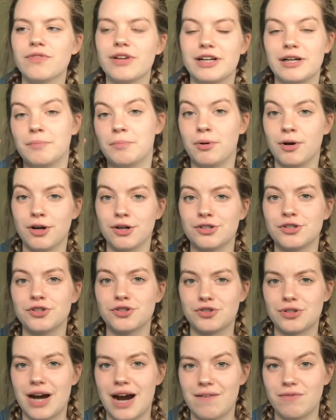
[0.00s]
Like a purse
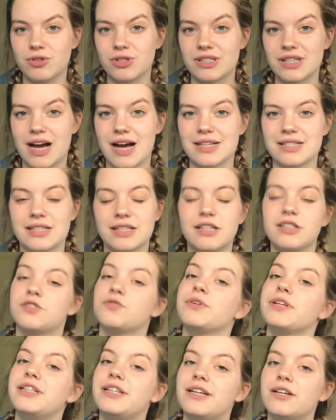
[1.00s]
or travel size, and this
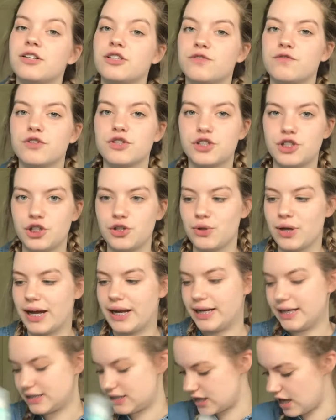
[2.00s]
retails for
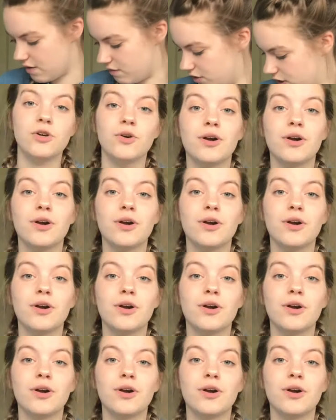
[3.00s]
$2.97.